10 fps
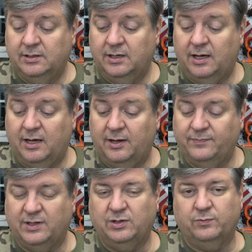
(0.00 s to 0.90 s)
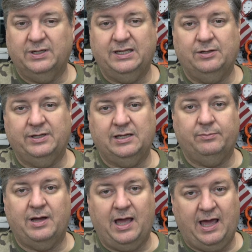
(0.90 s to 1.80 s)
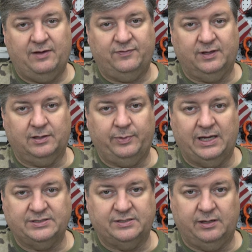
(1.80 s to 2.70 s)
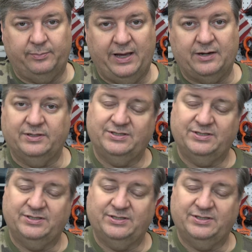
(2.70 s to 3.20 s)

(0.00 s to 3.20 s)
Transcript: um, you really only get about half of the capacity of the battery.